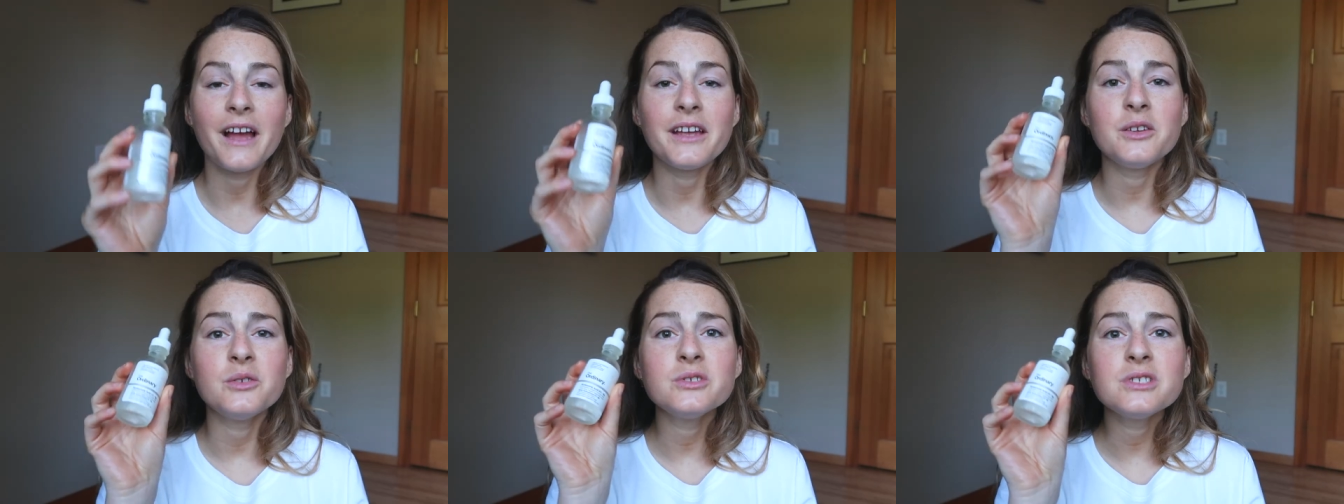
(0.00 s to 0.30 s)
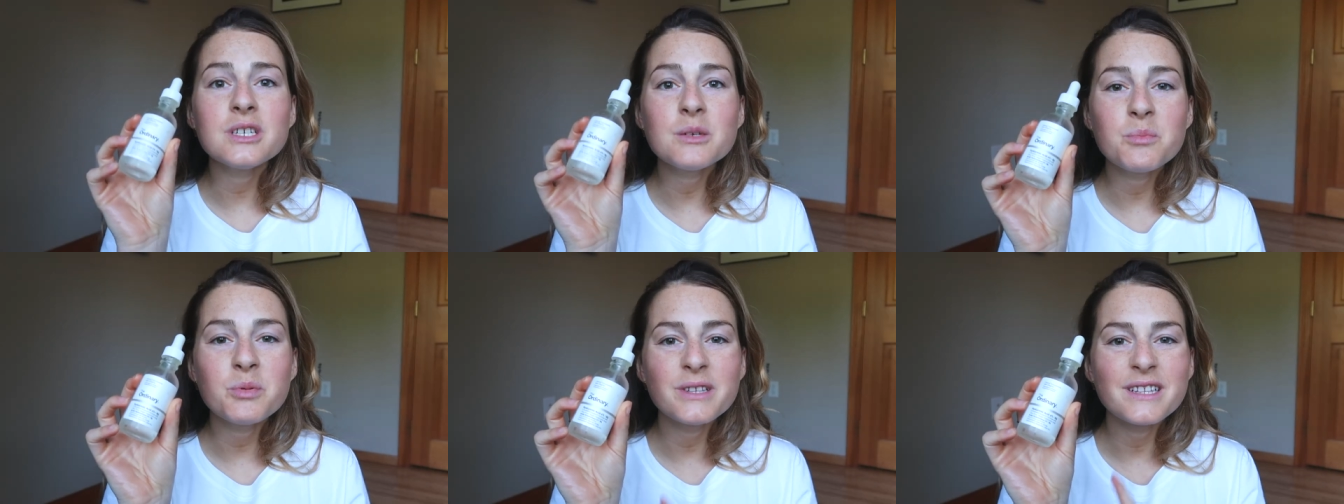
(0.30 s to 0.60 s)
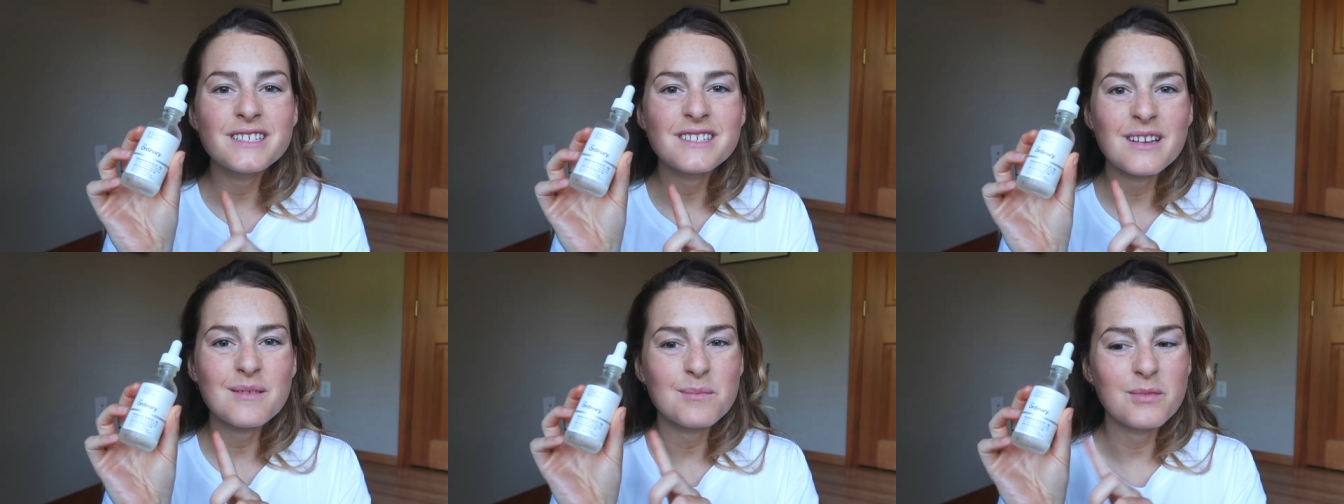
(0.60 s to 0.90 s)
I usually put
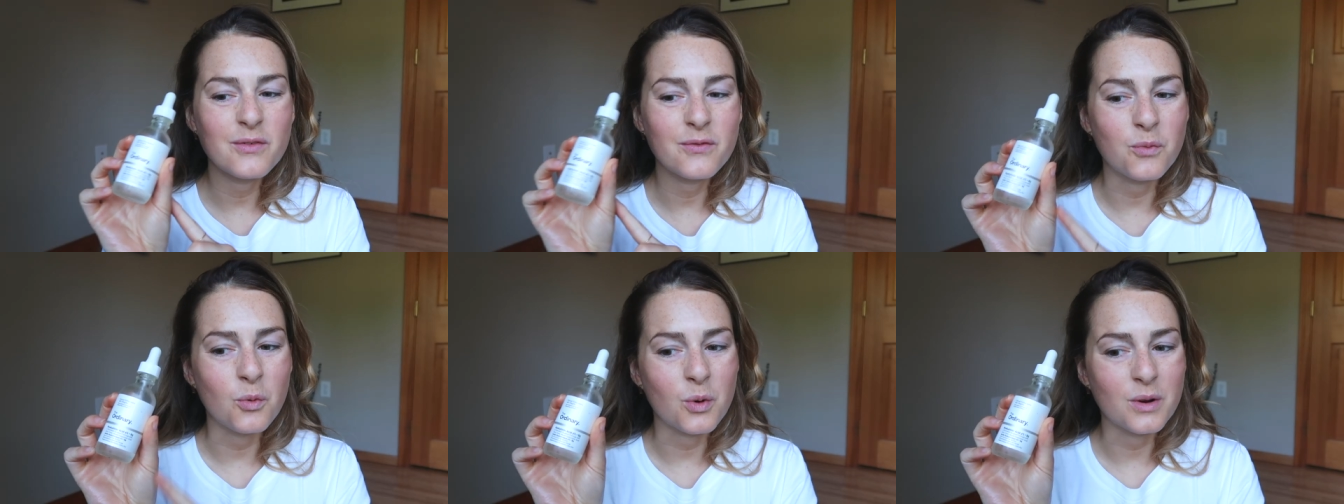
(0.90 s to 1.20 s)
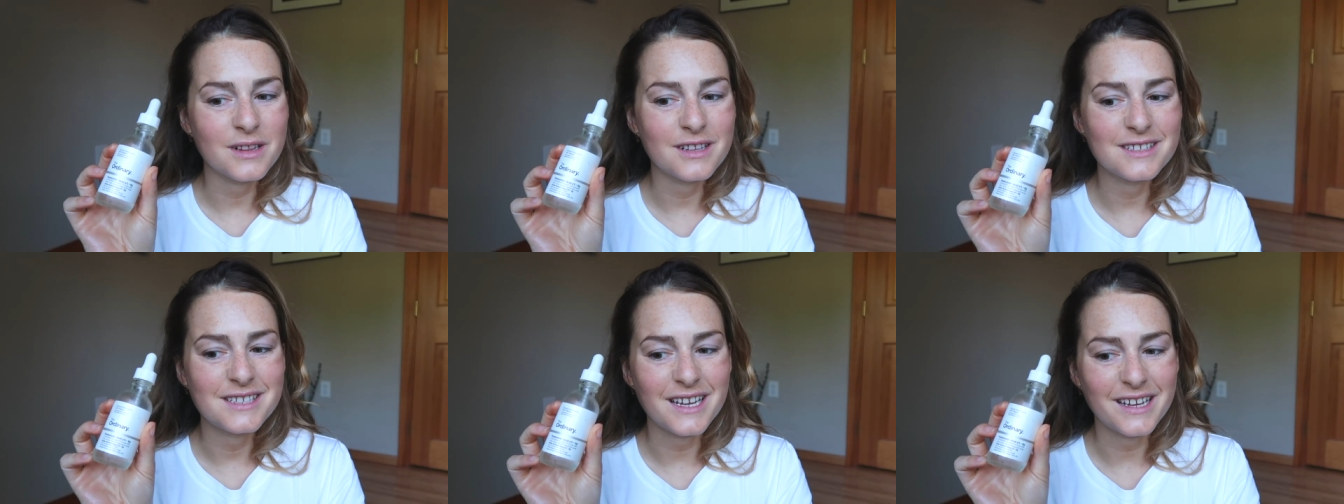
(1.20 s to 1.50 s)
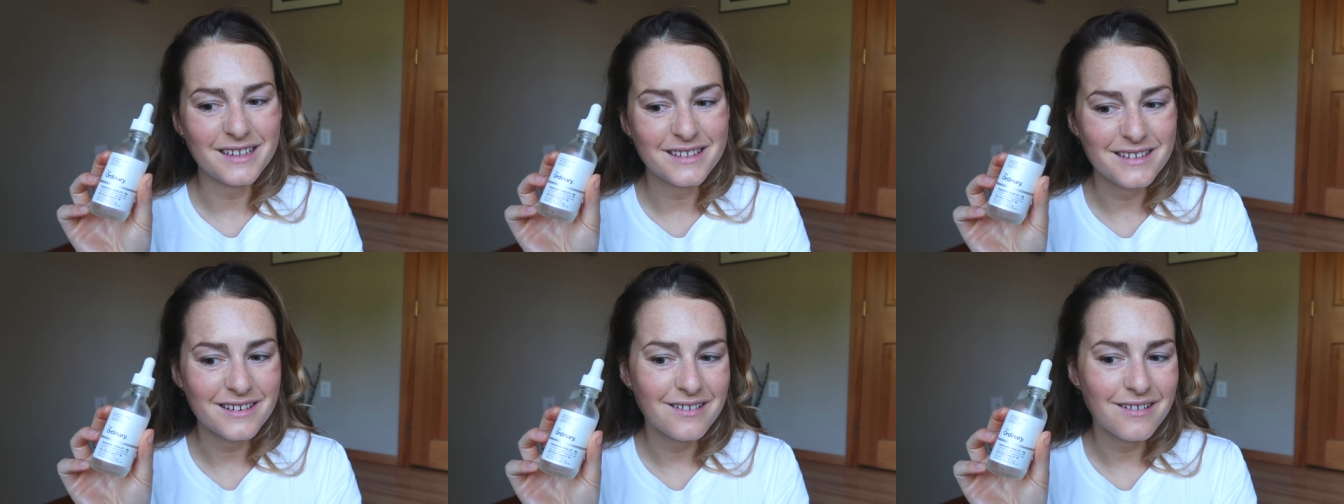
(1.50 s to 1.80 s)
this on before the
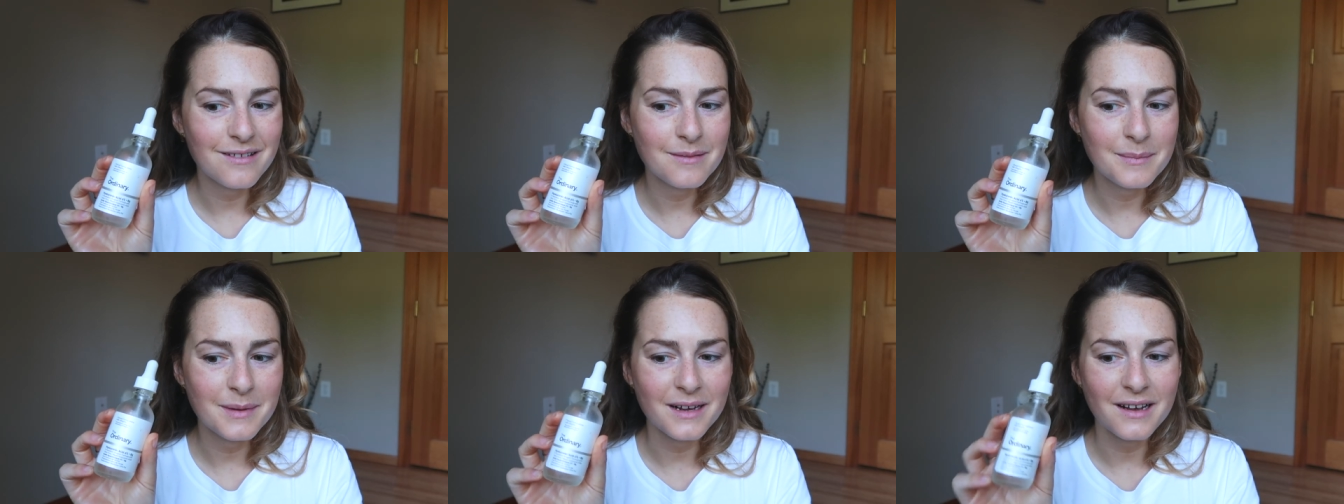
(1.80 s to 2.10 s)
day serum.